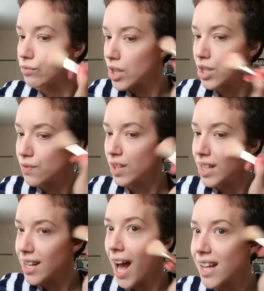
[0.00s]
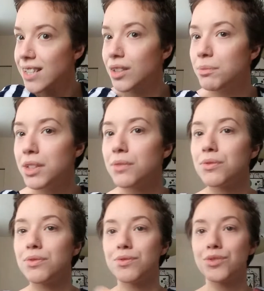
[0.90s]
I just find that add a little bit of
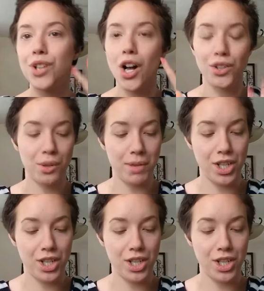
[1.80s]
color to my